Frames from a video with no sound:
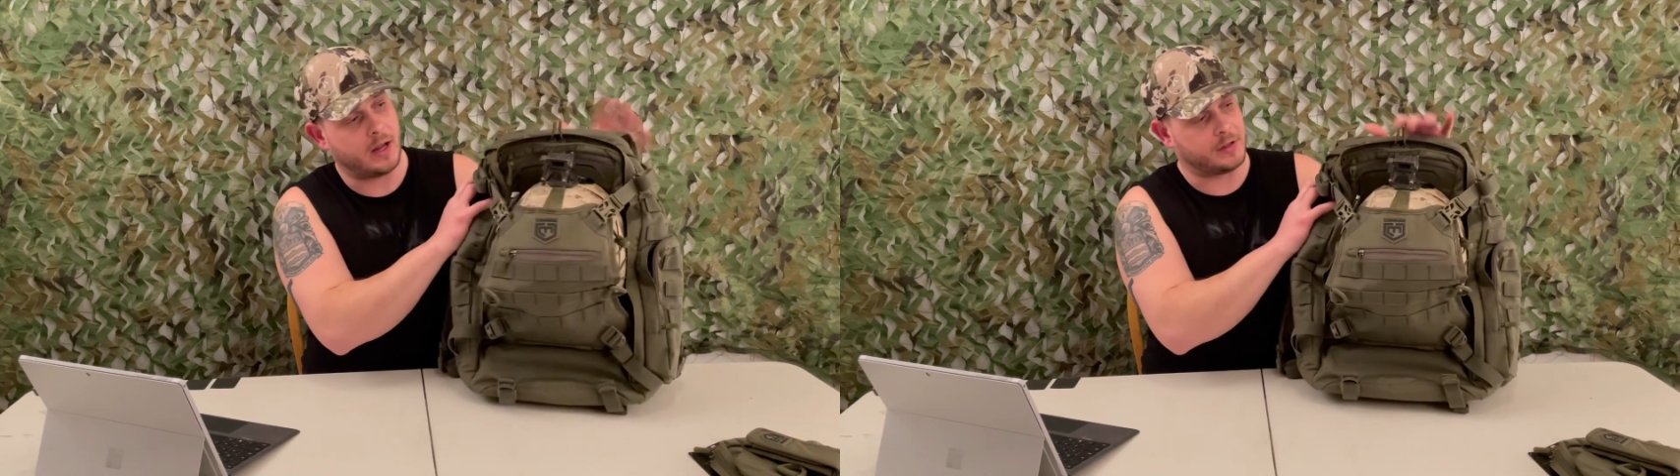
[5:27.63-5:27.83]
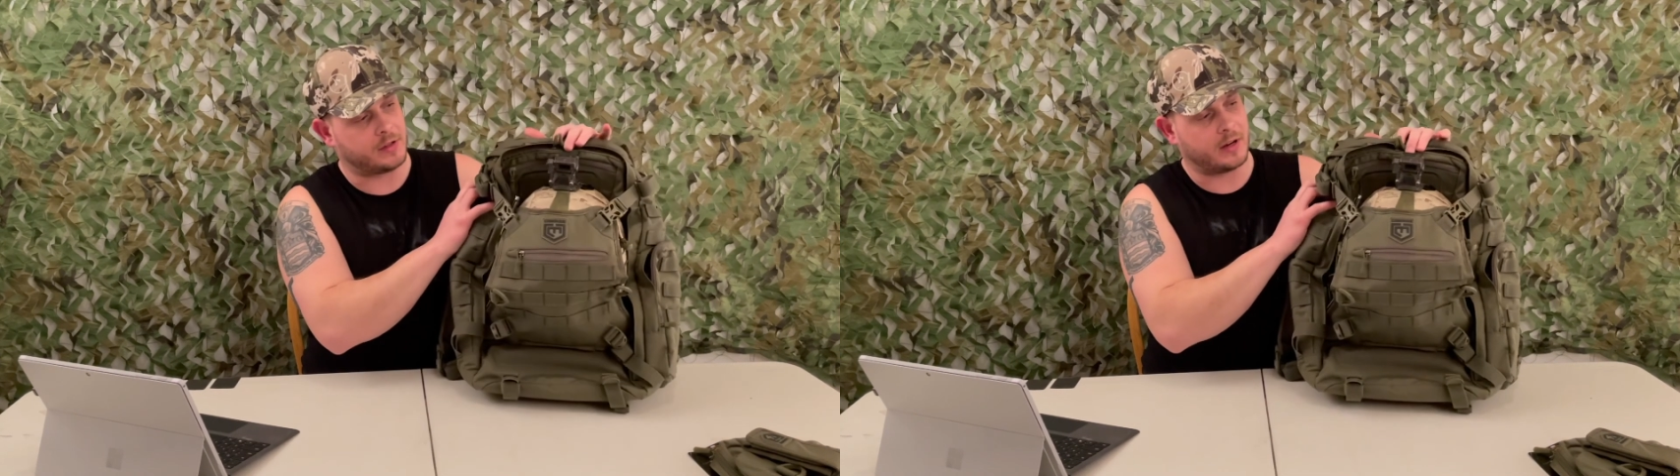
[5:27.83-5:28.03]

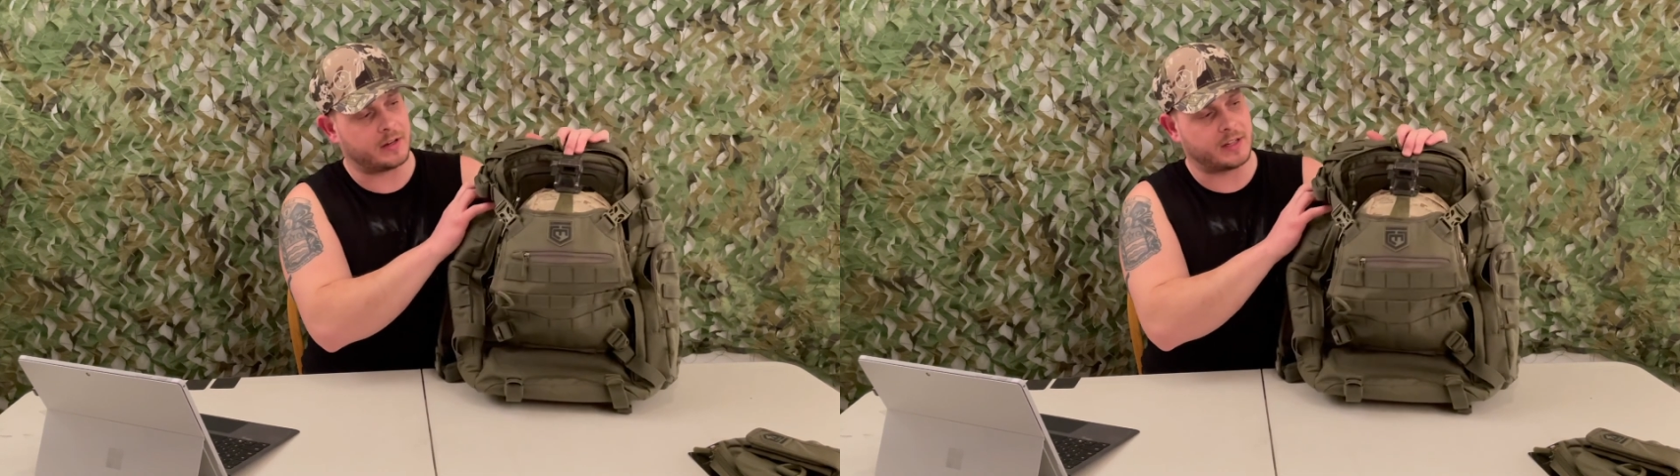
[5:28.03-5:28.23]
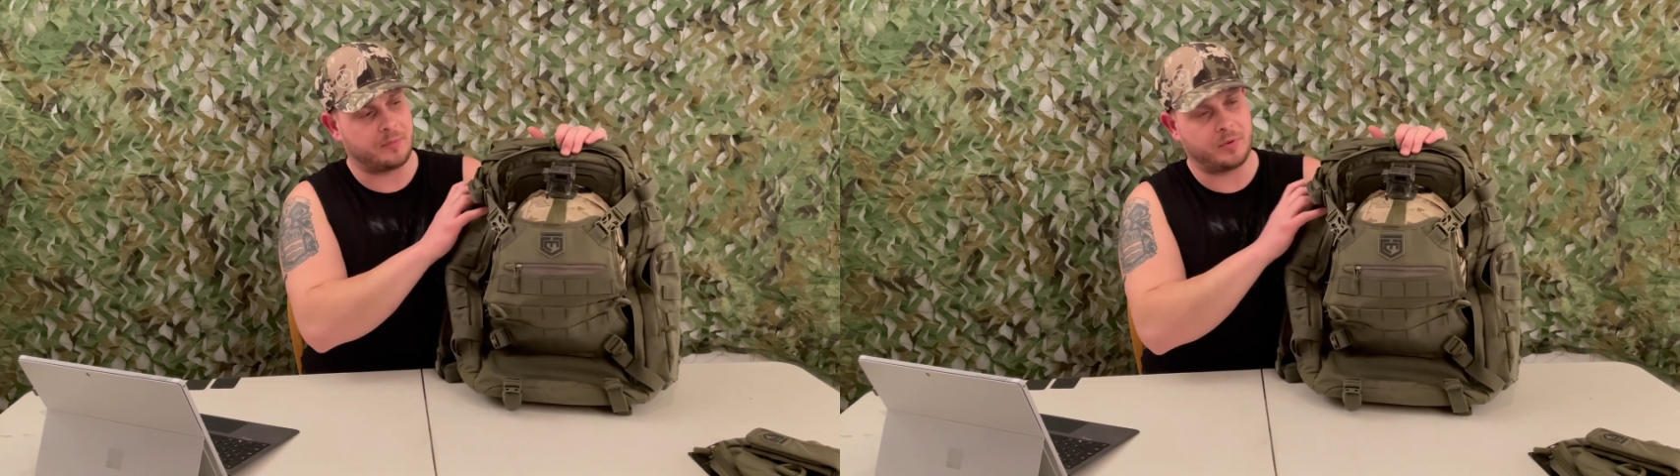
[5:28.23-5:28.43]
as long
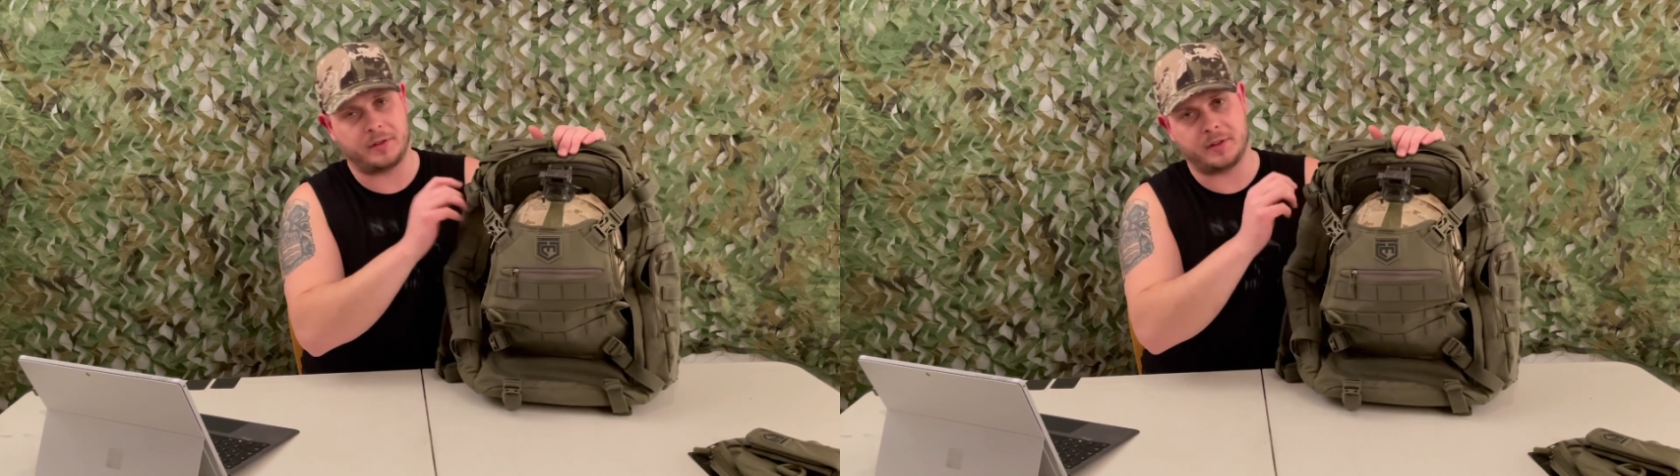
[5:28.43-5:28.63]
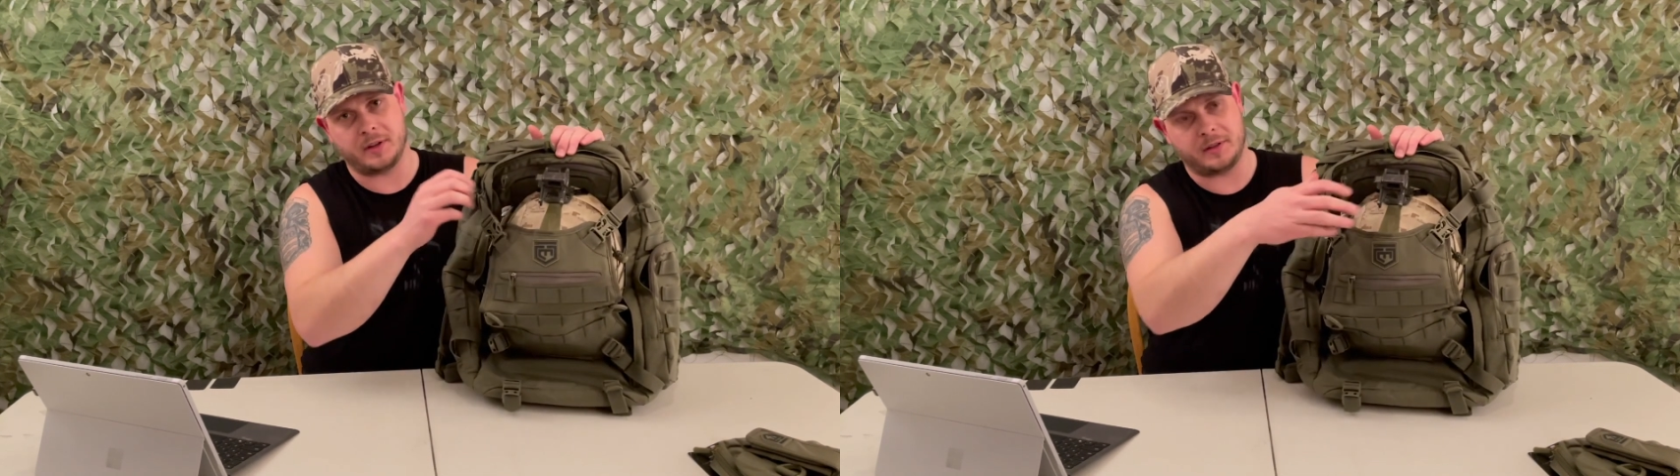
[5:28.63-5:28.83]
as I
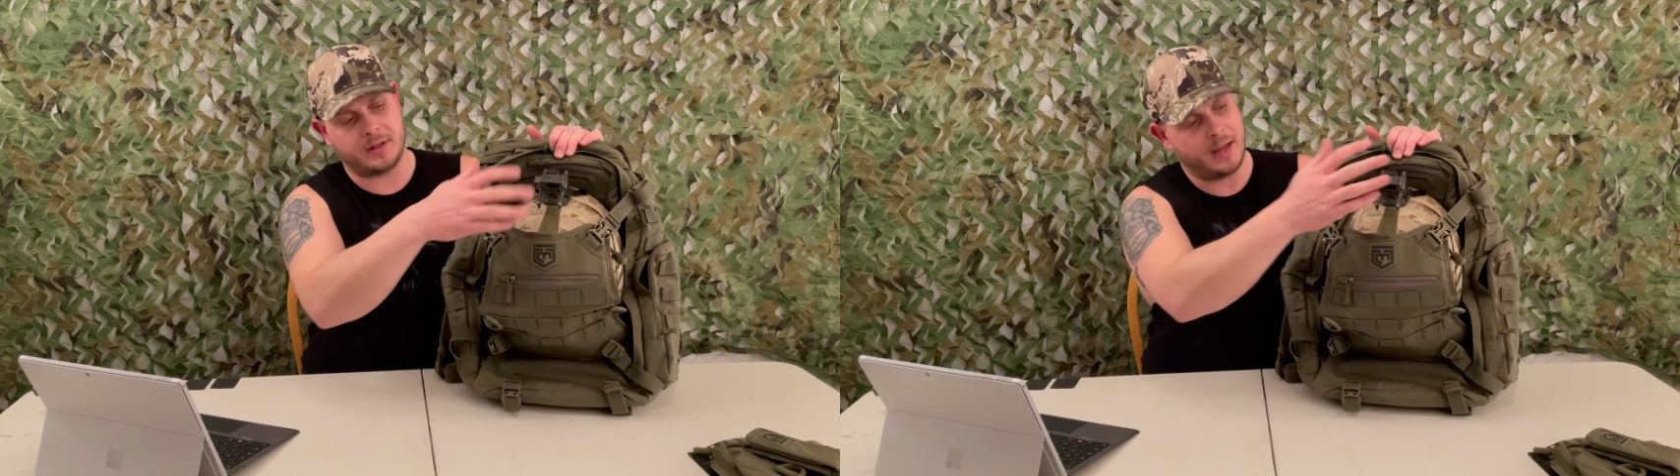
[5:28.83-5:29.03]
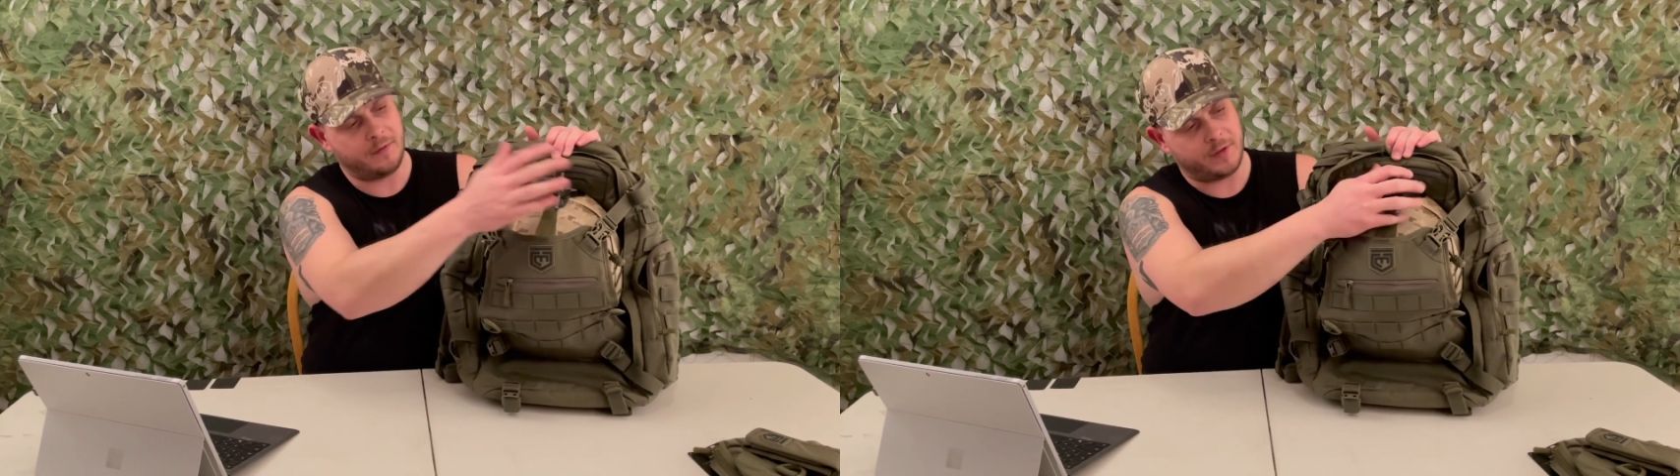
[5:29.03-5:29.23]
put
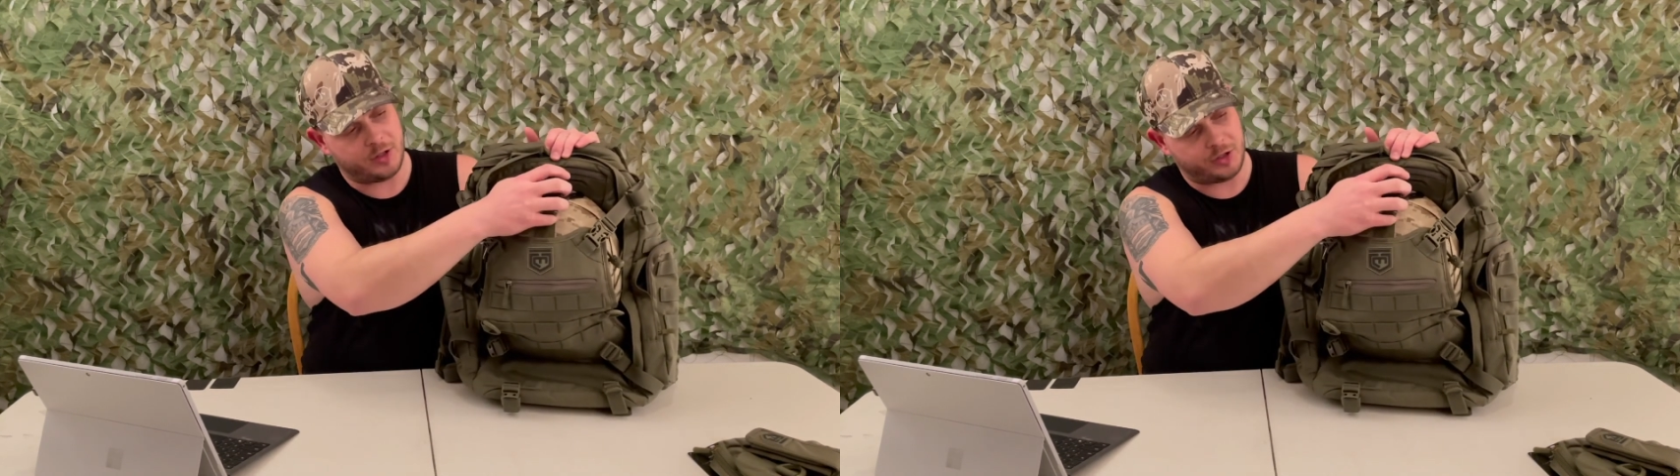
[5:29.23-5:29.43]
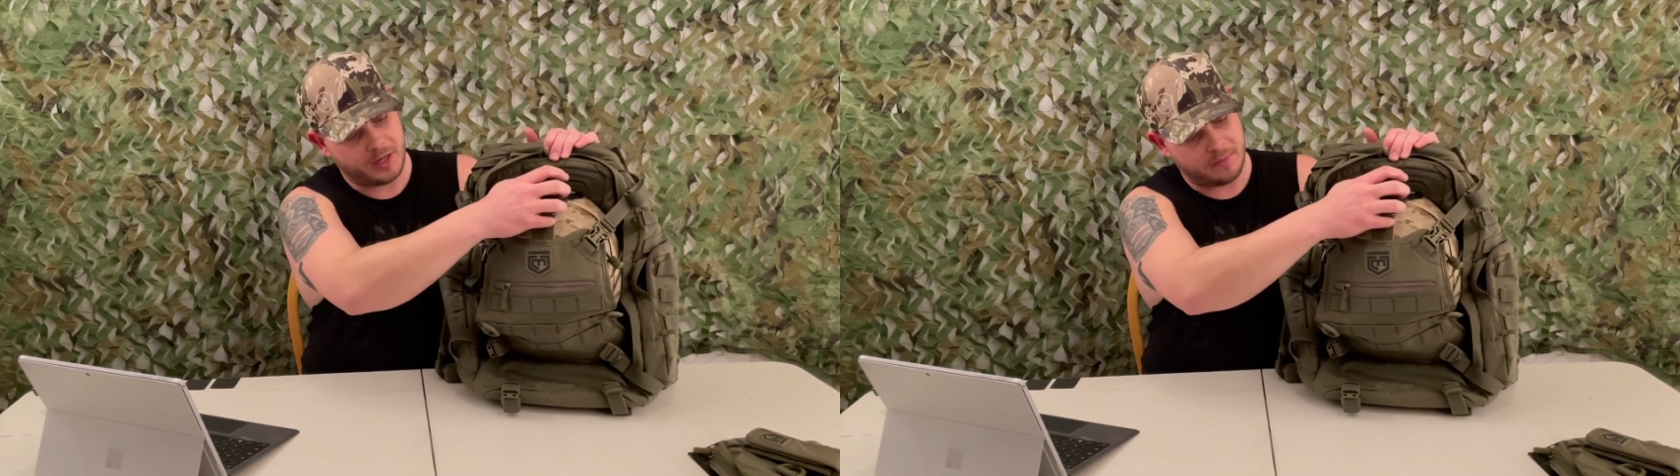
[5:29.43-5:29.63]
the
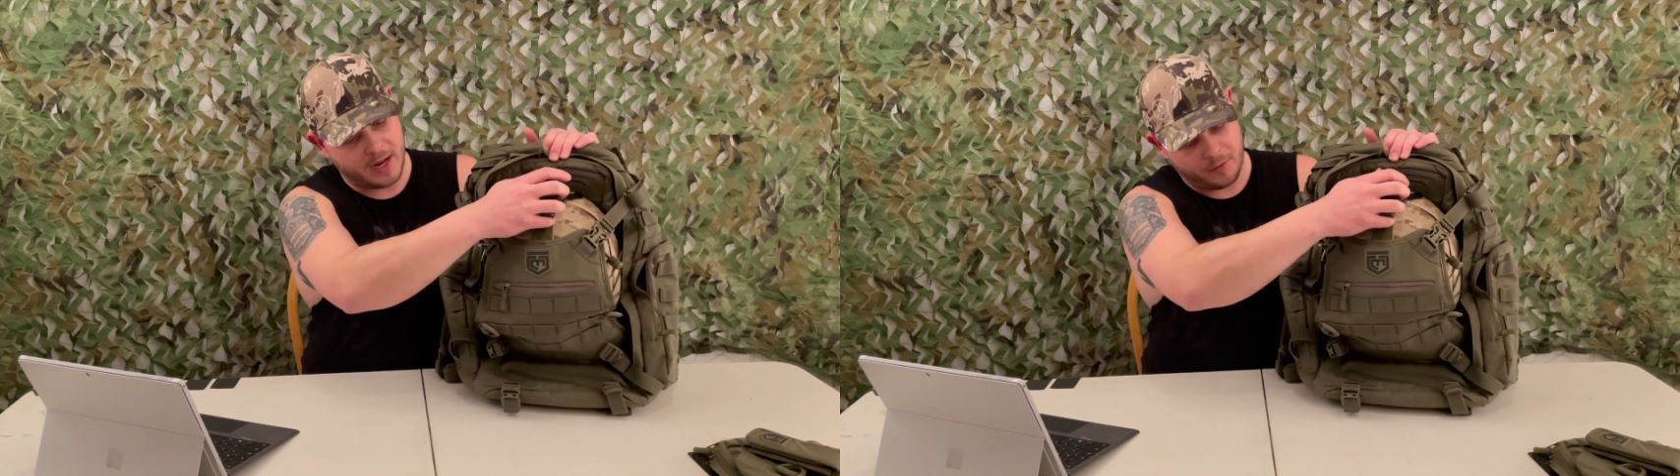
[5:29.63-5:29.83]
MVG mount